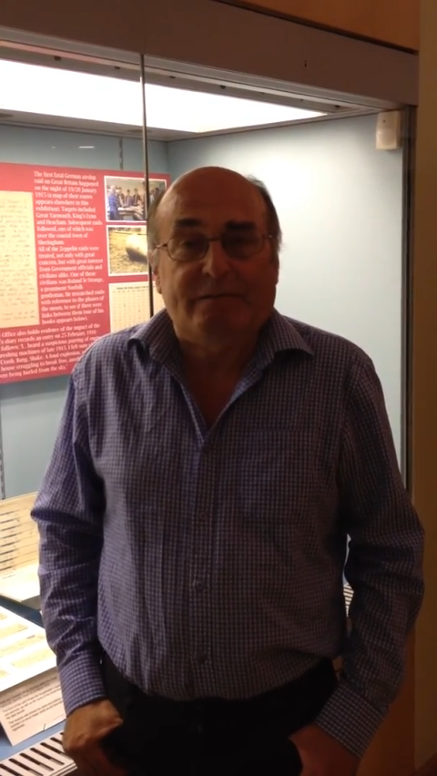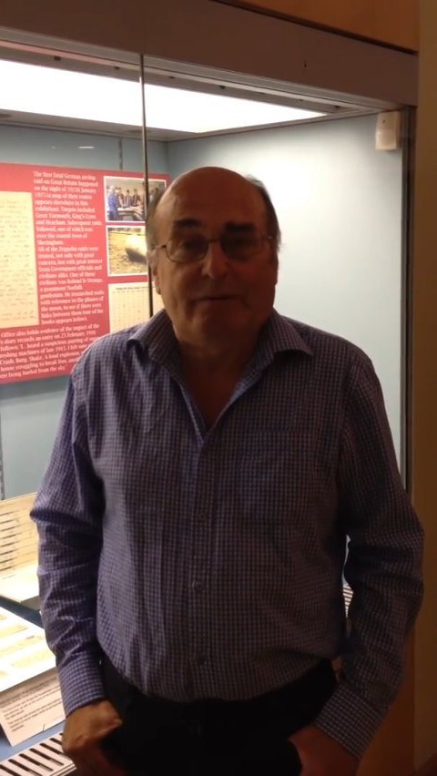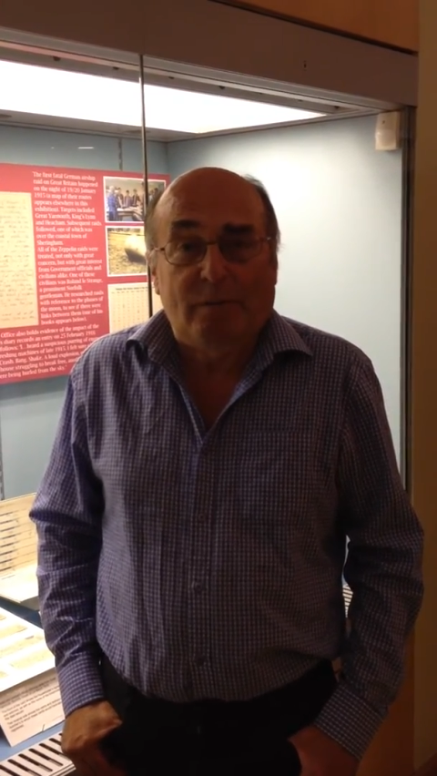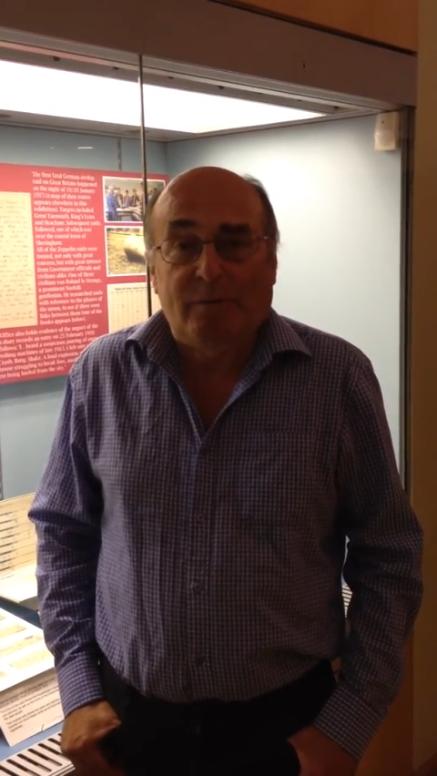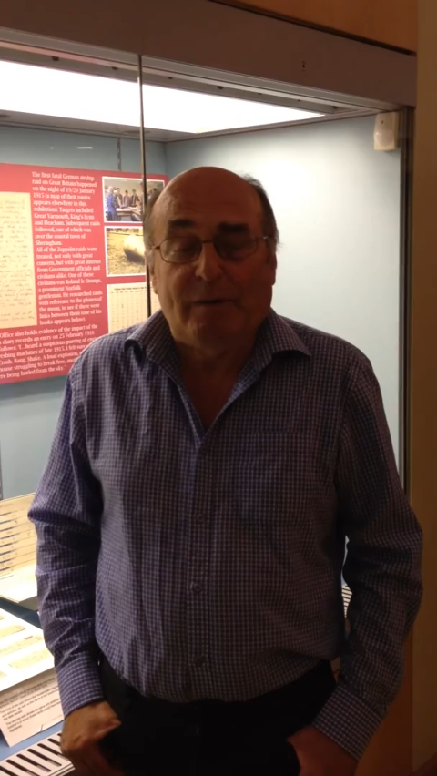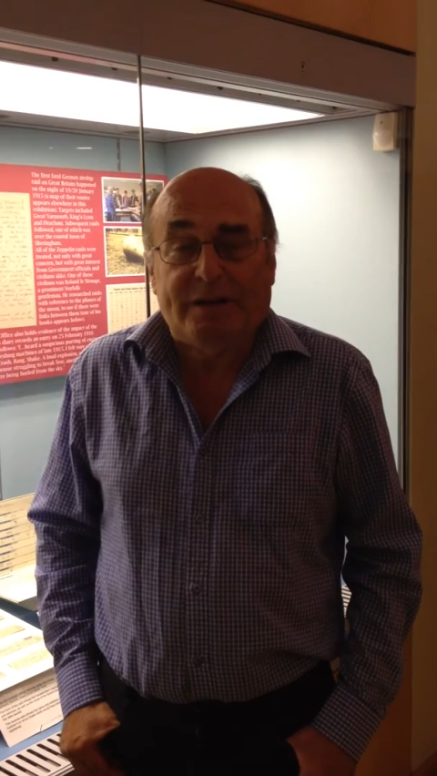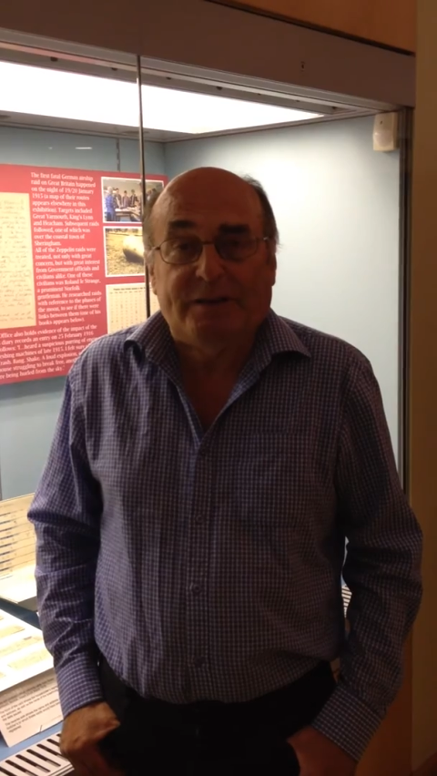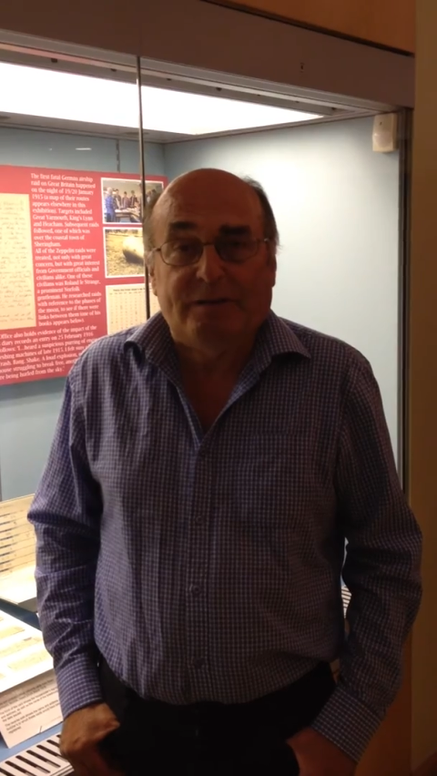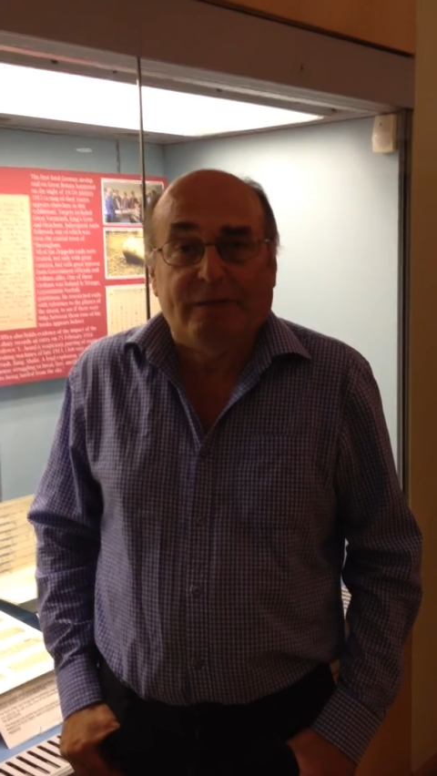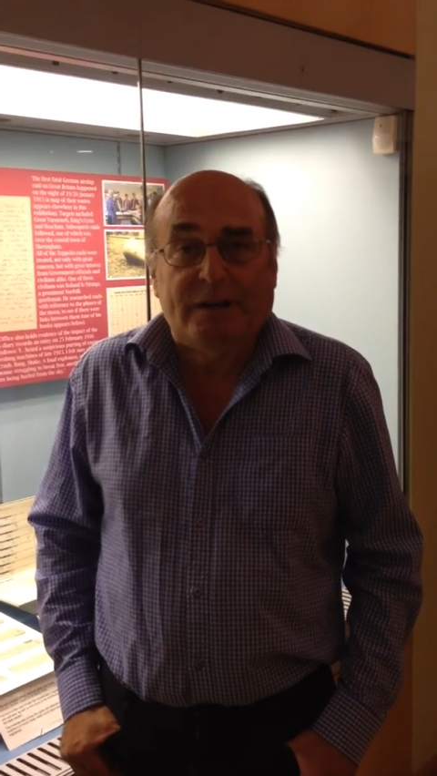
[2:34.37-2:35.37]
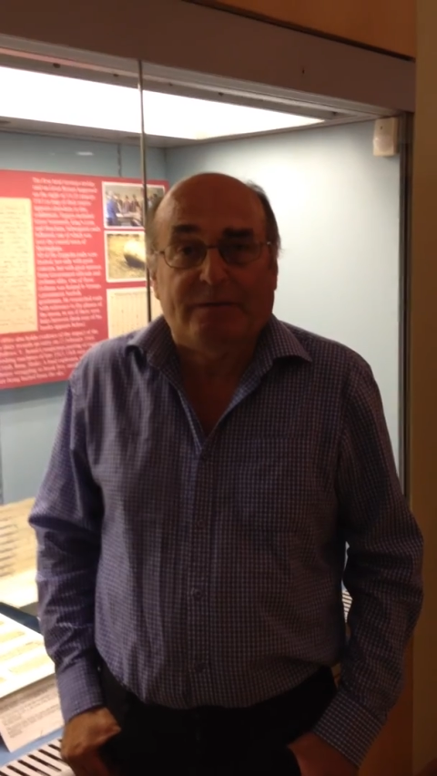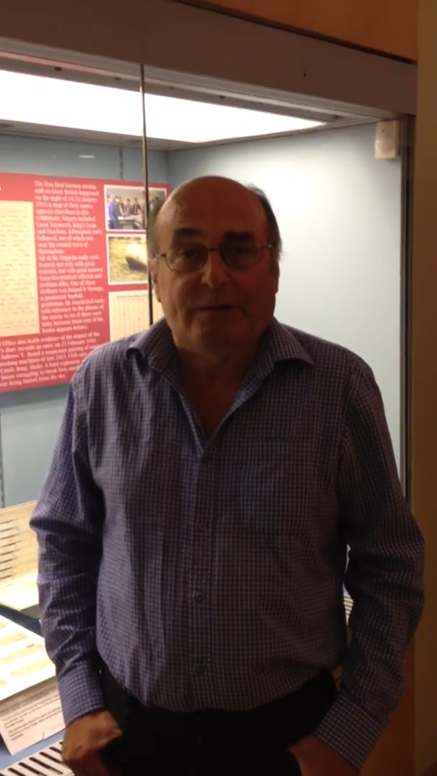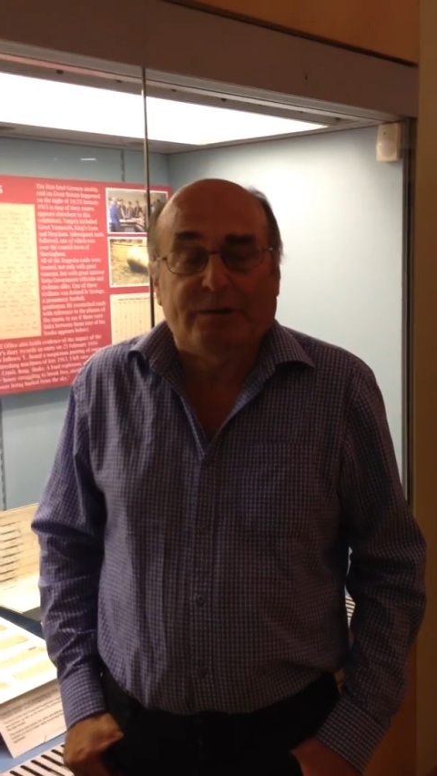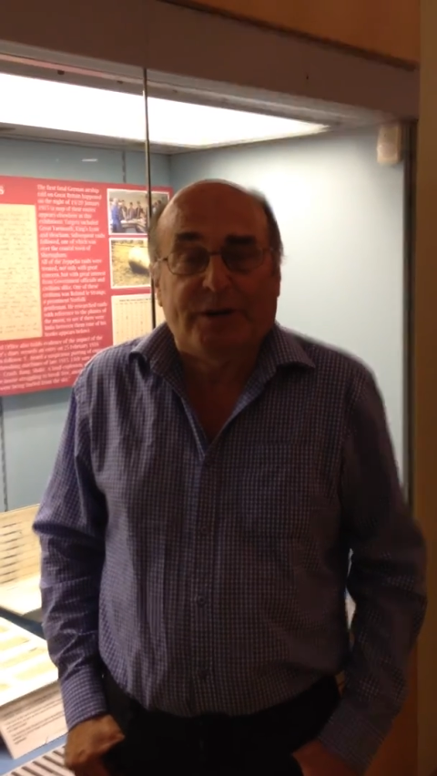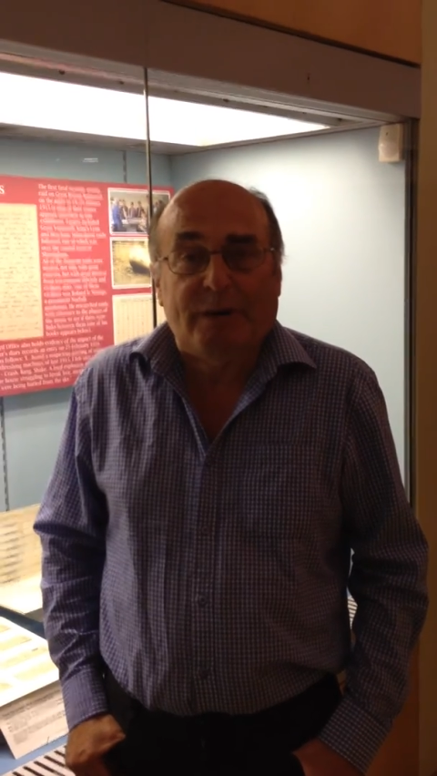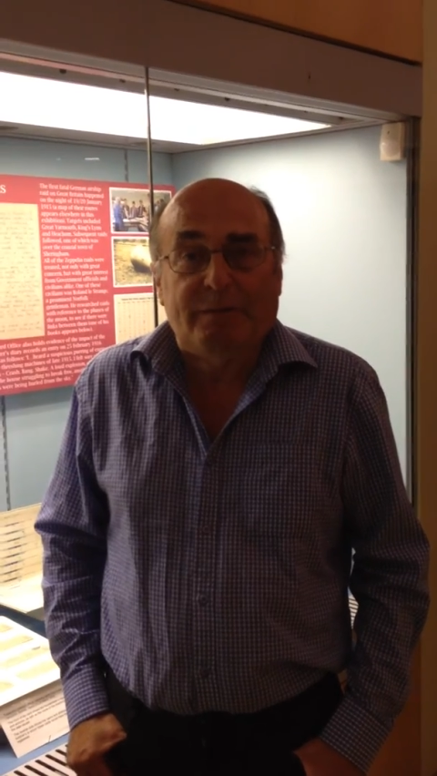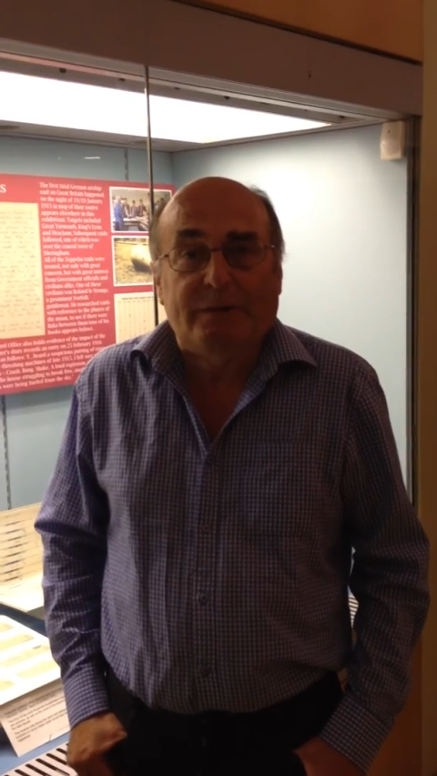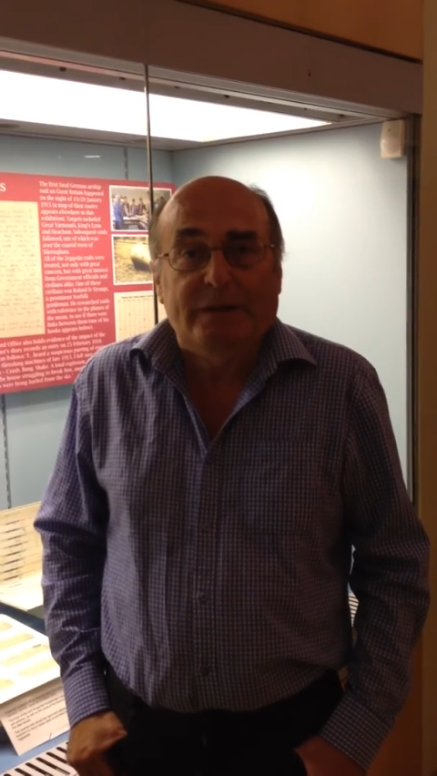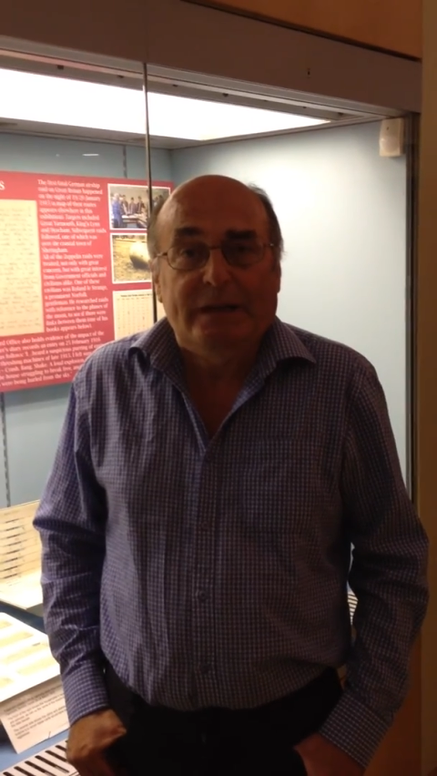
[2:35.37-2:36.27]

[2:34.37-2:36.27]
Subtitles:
from the Western Front, for example,